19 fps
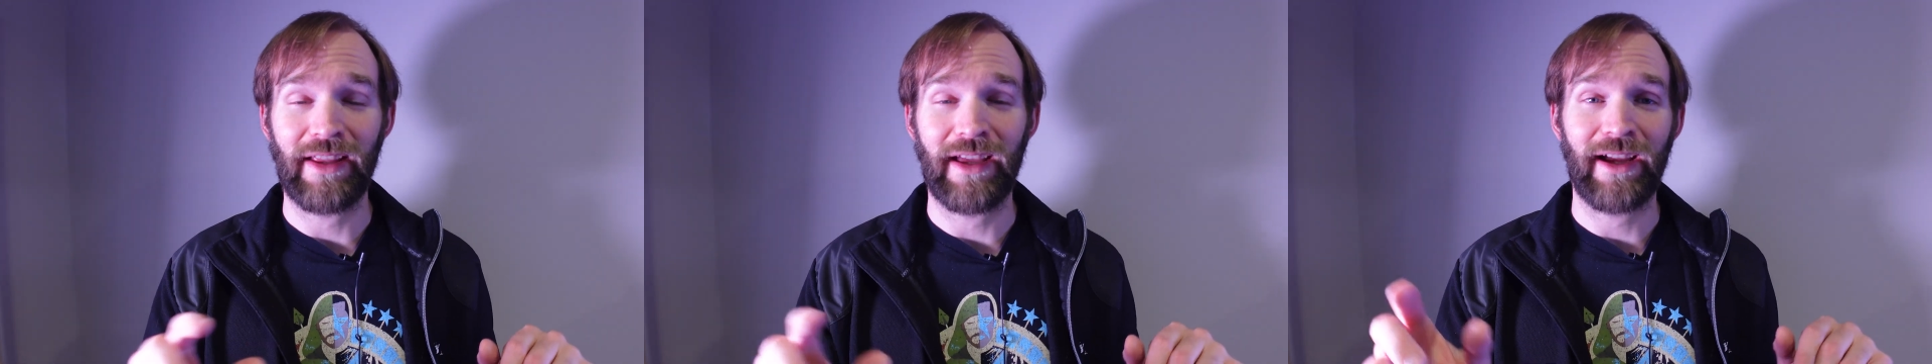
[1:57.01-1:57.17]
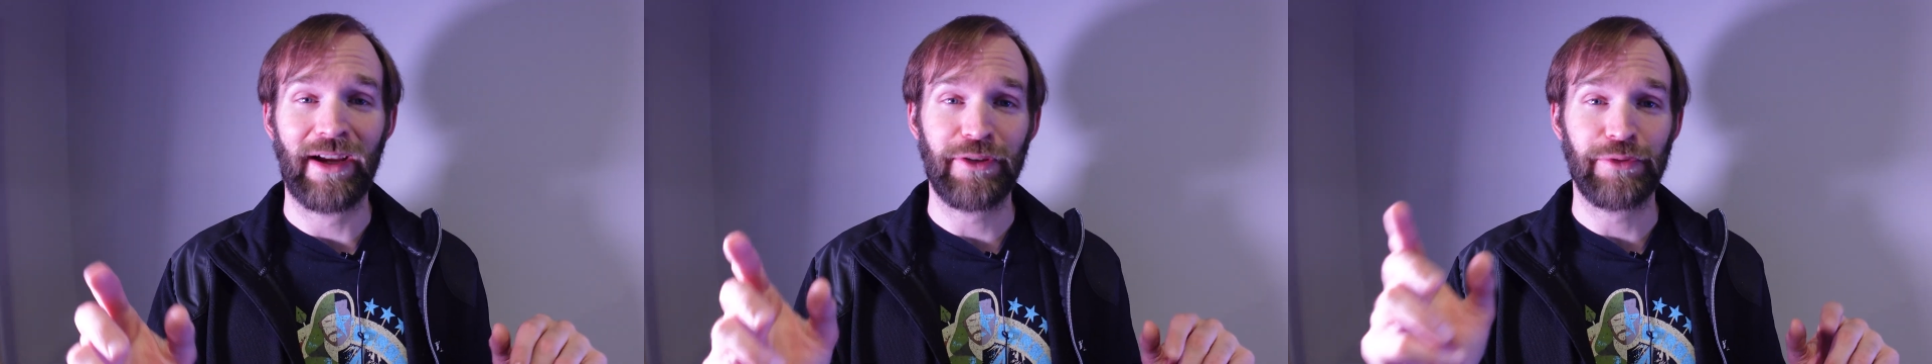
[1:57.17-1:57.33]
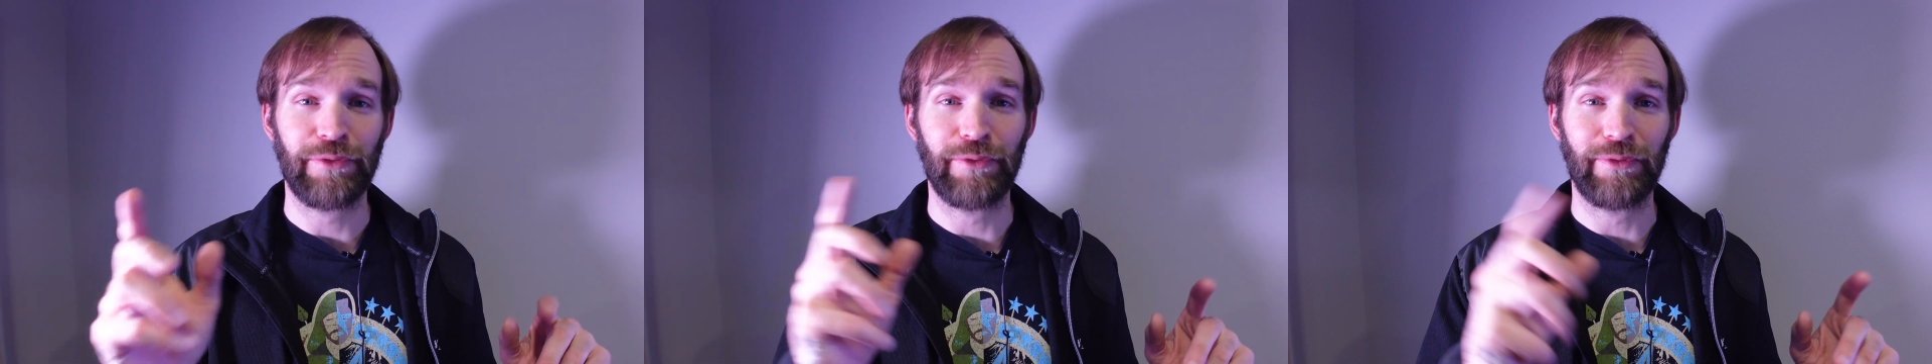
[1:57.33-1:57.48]

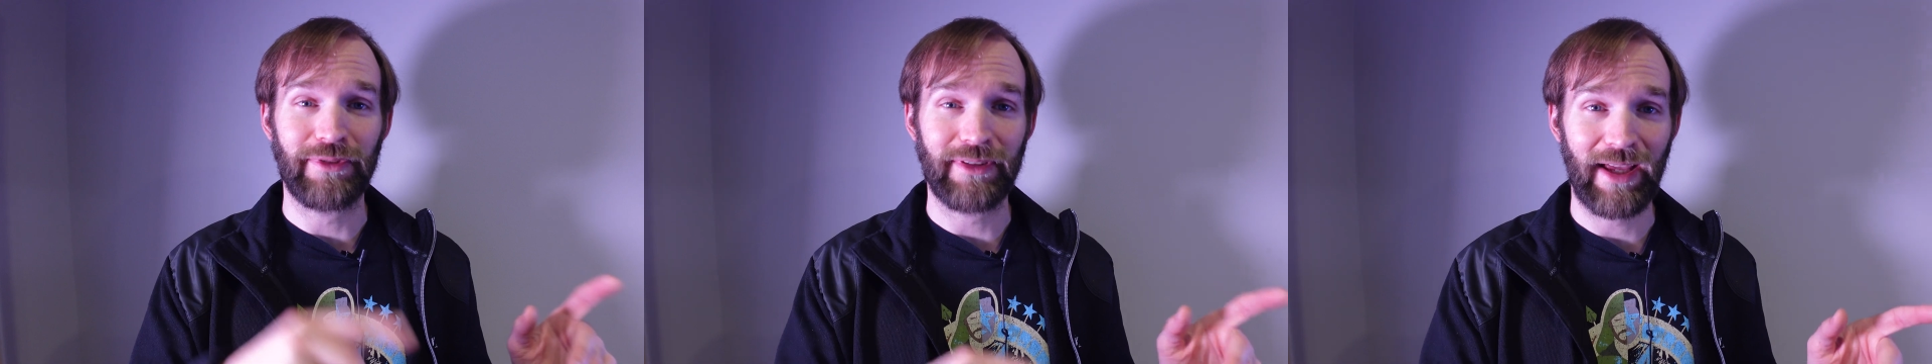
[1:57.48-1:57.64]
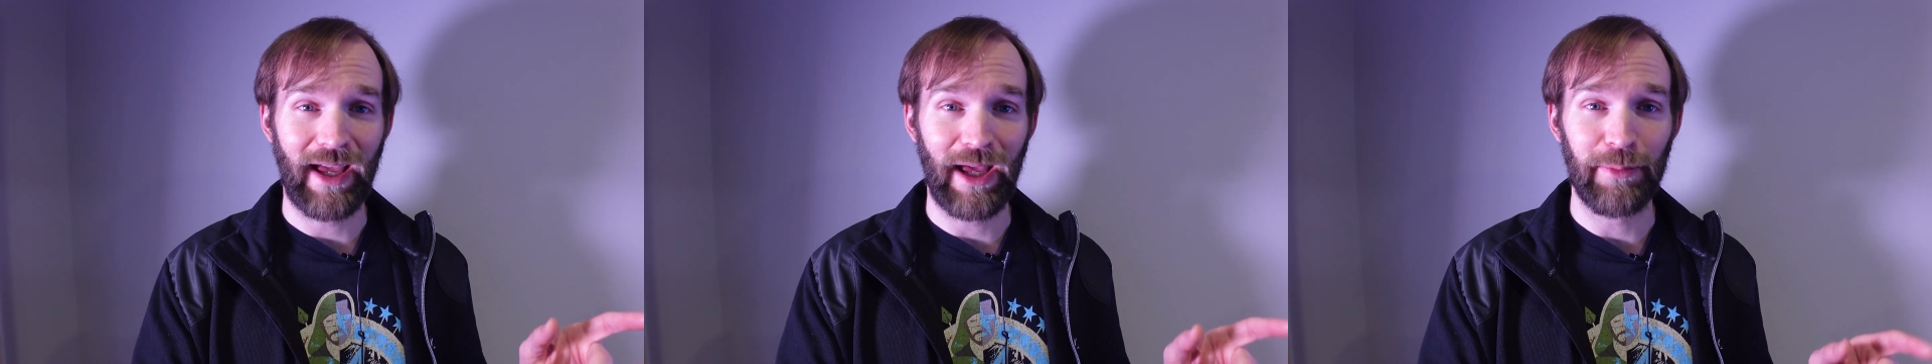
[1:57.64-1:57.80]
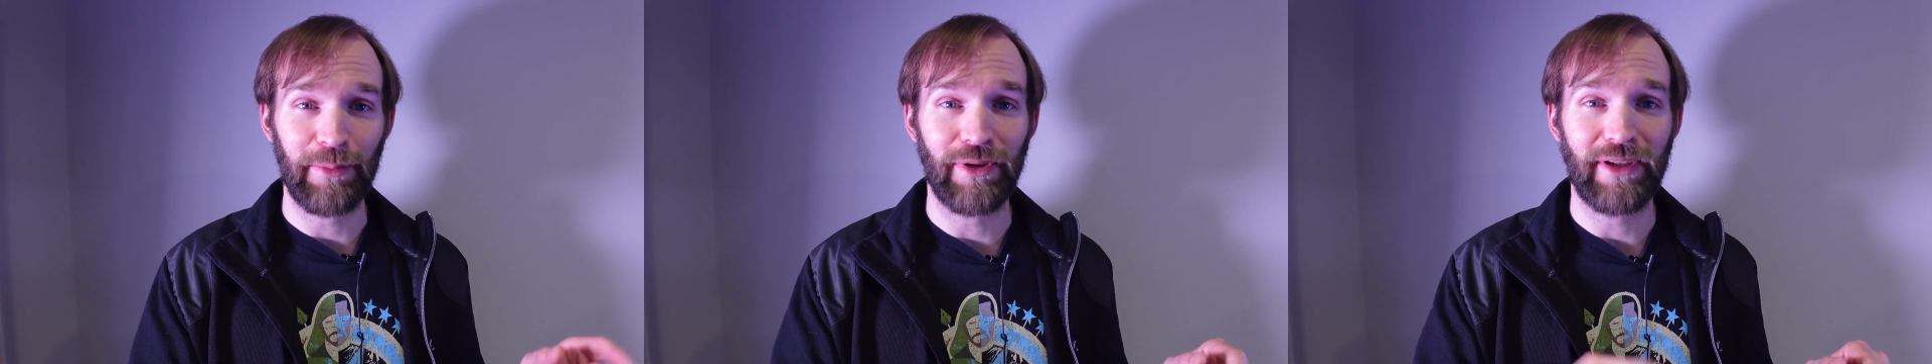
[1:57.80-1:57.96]
actual
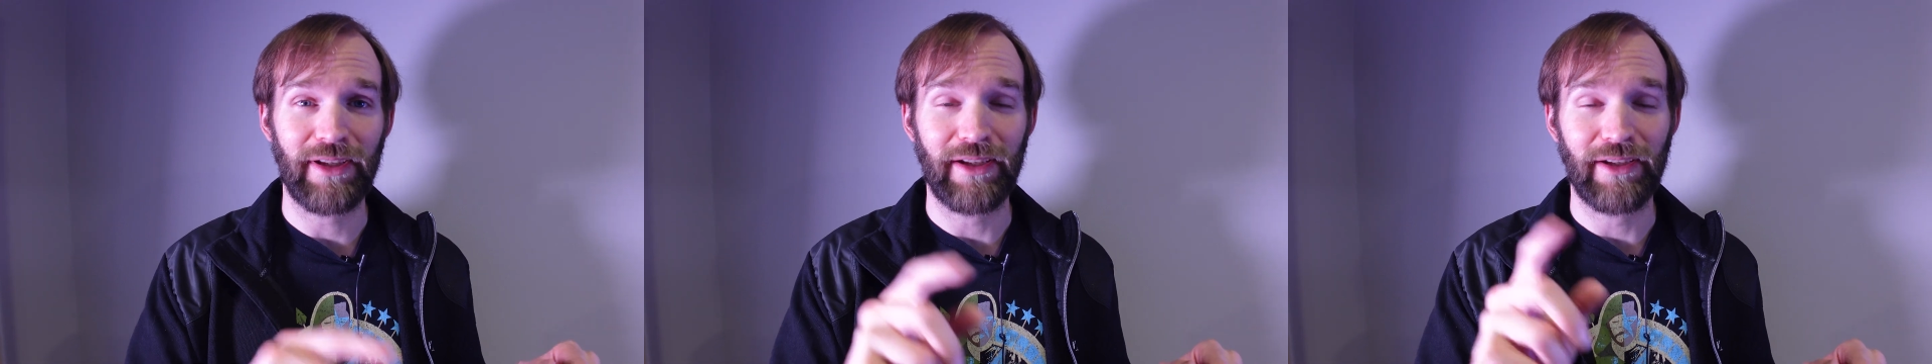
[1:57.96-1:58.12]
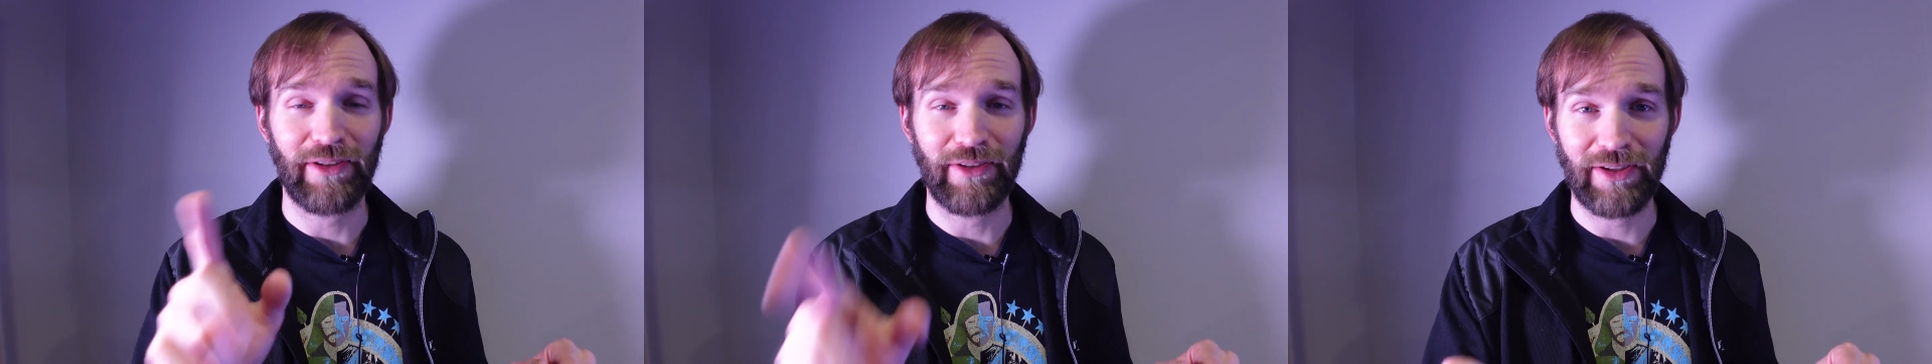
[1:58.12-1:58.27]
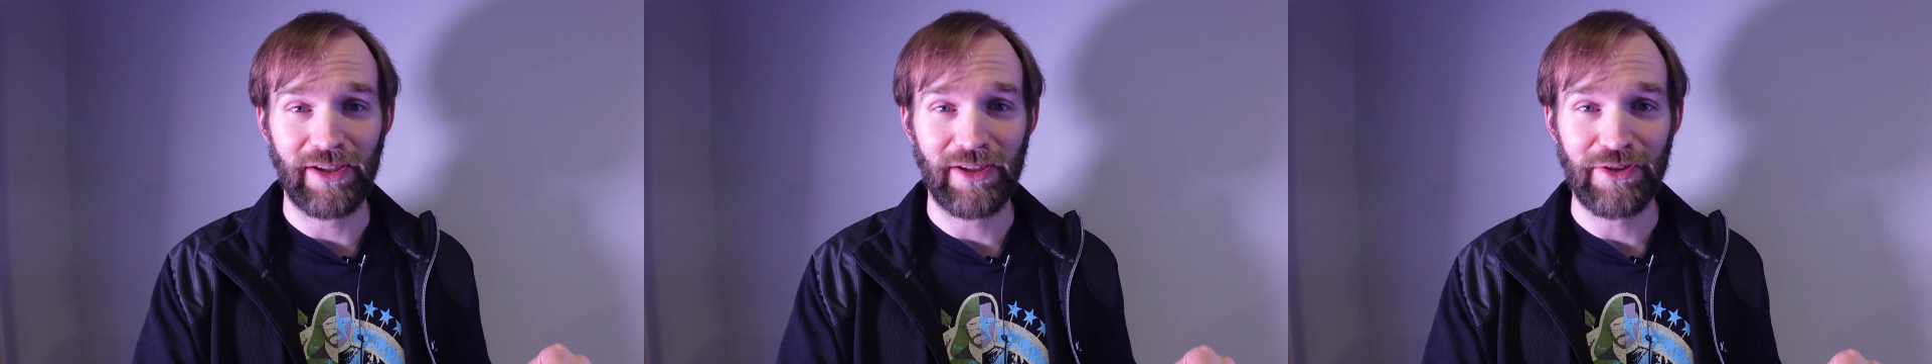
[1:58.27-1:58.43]
tablet
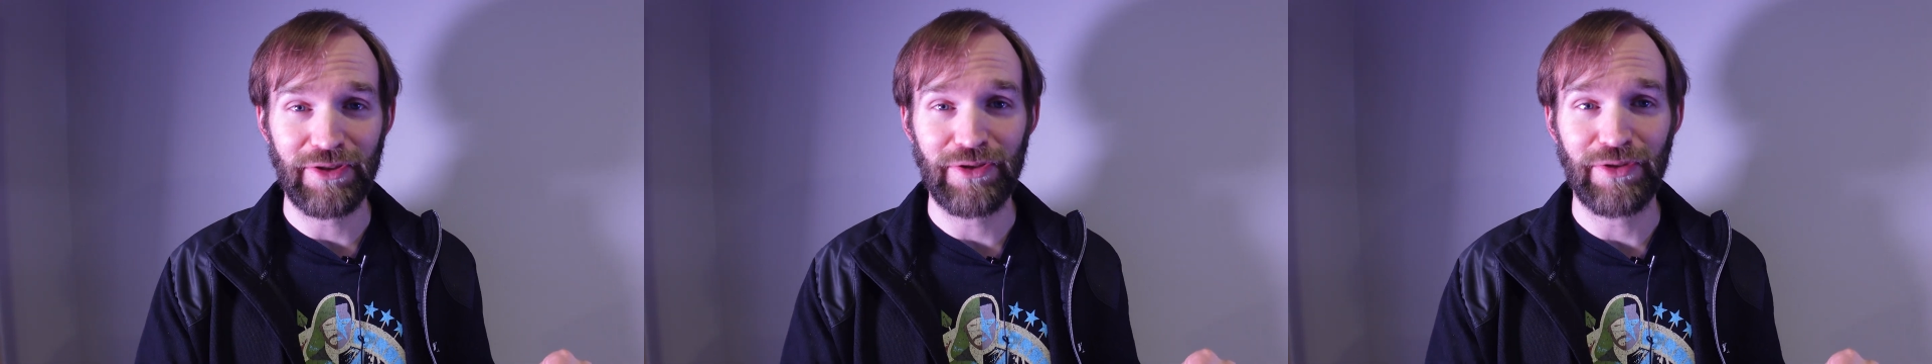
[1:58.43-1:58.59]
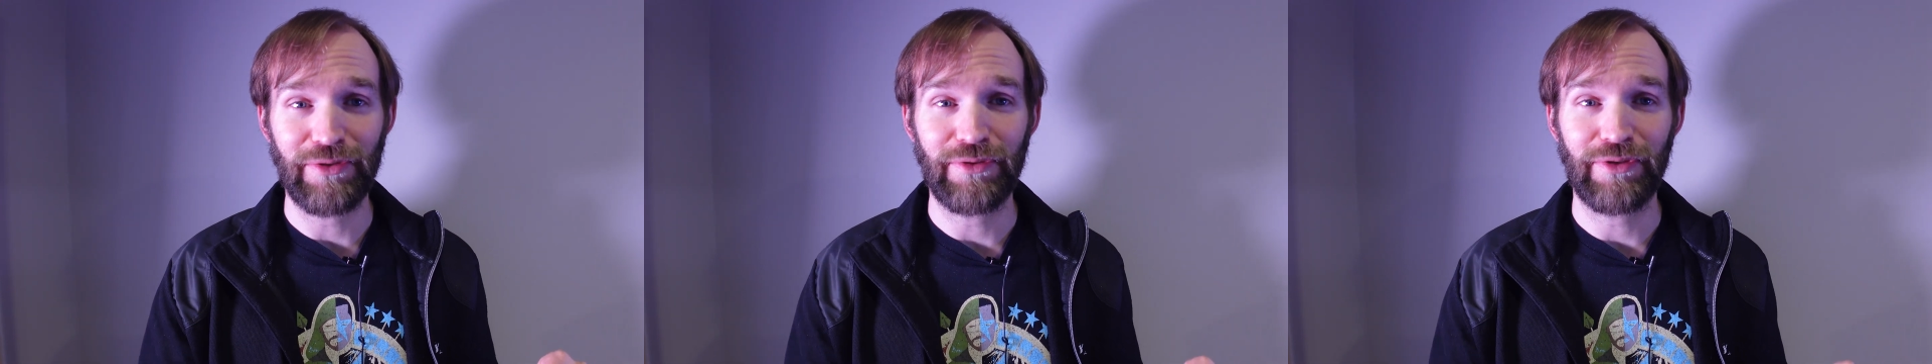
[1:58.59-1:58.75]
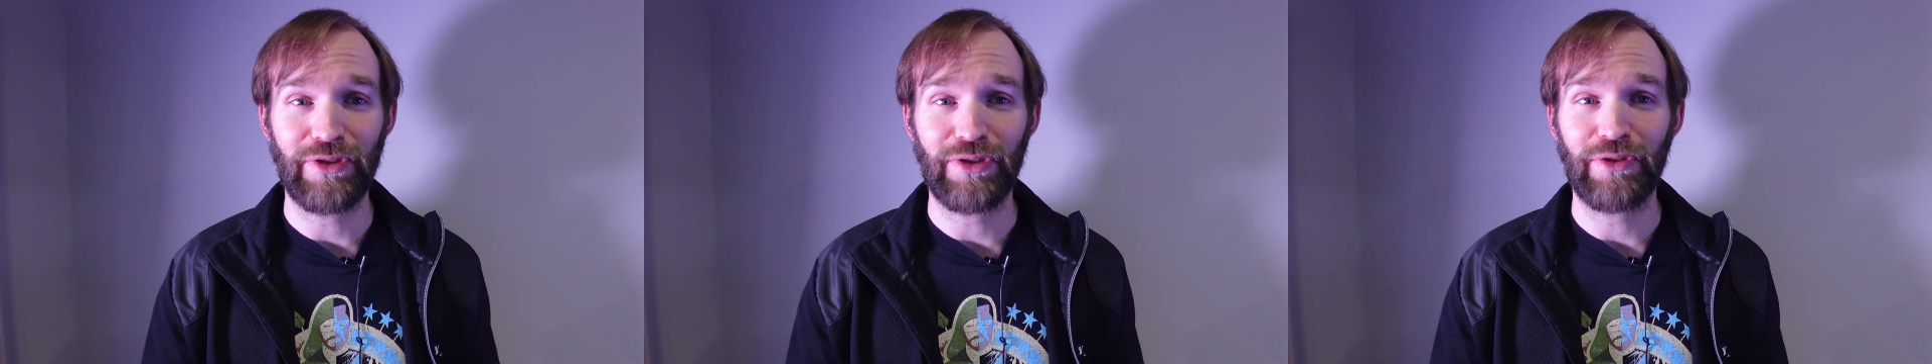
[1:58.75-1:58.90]
and launch
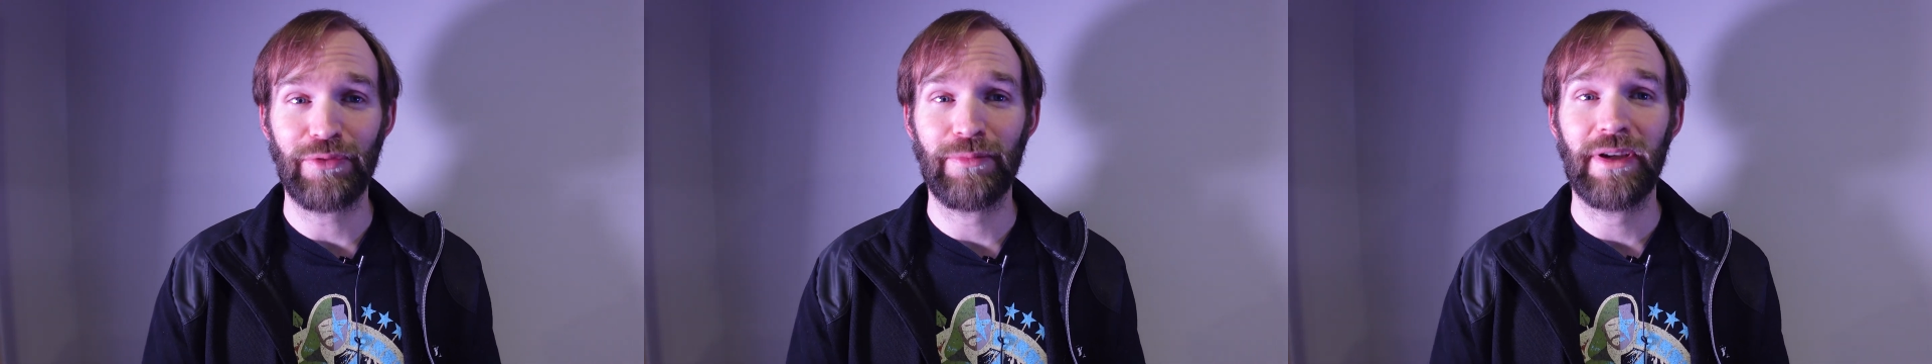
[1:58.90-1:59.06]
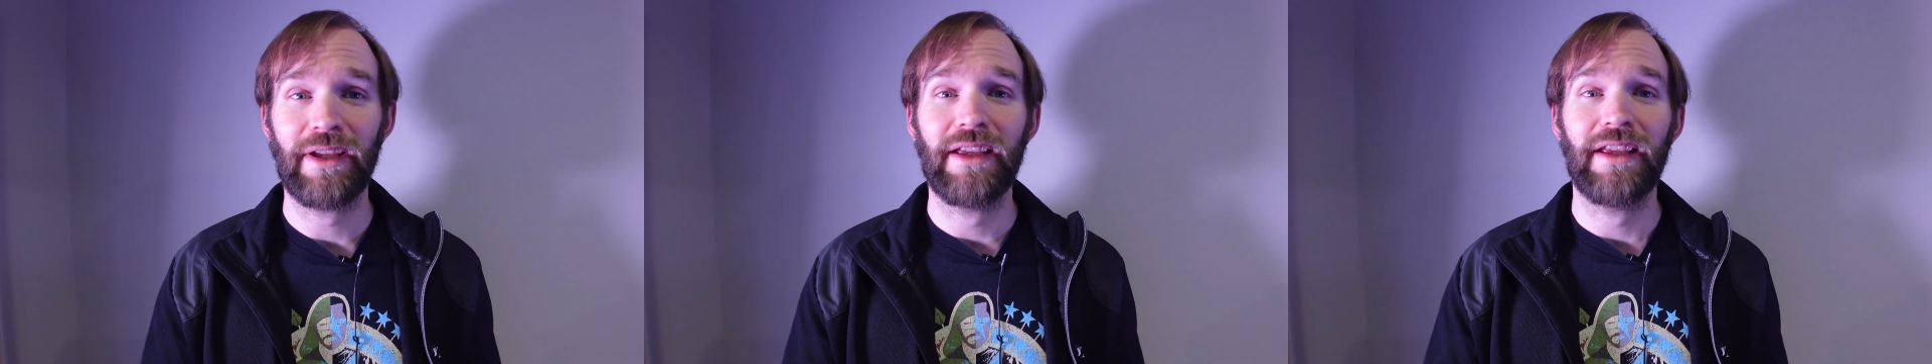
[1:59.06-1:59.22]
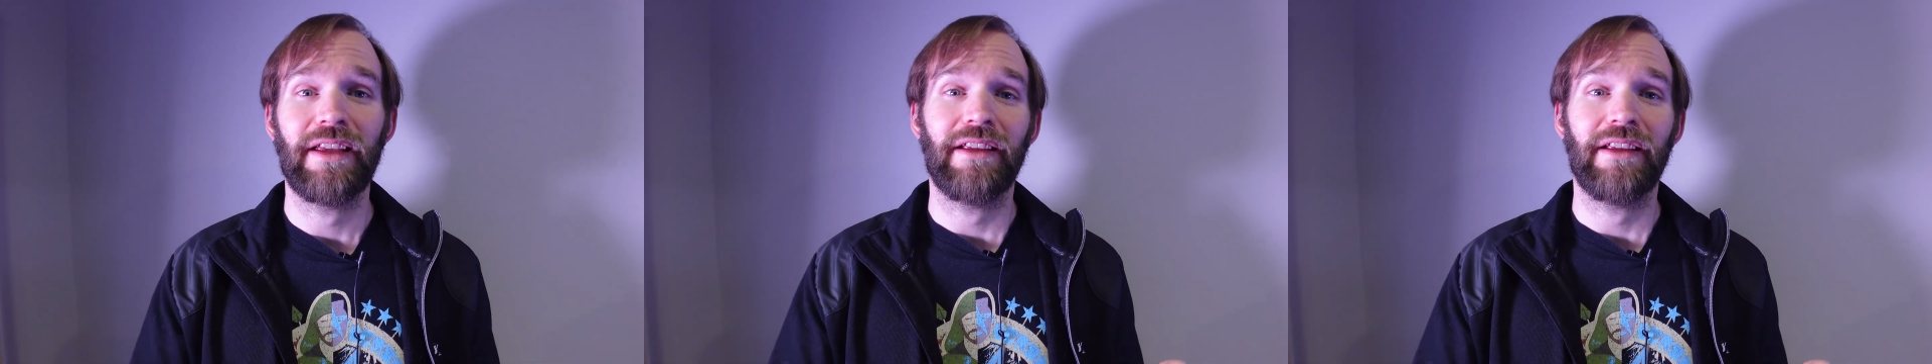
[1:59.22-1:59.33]
YouTube,